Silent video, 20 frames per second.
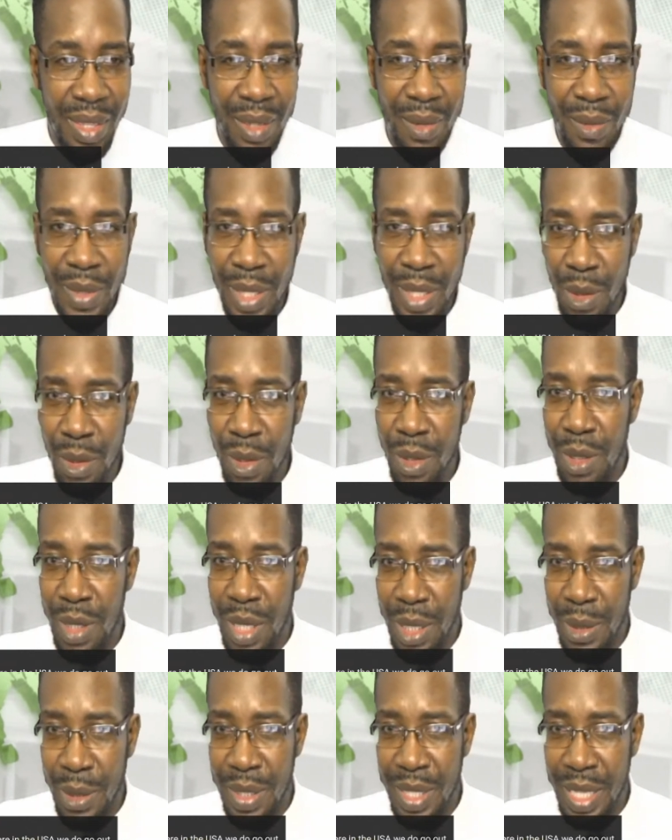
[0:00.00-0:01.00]
We do
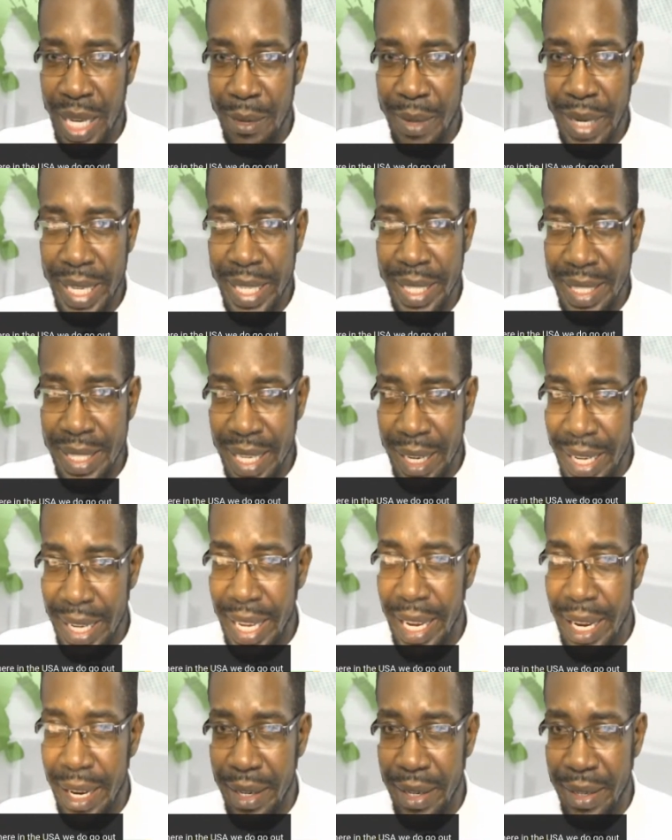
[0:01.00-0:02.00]
go out. All right. I
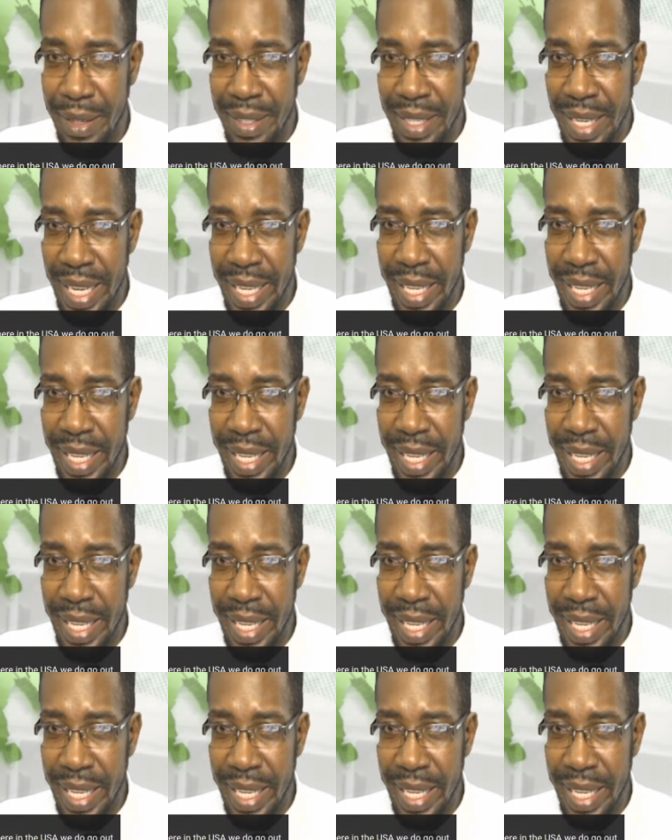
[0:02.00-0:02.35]
hear you,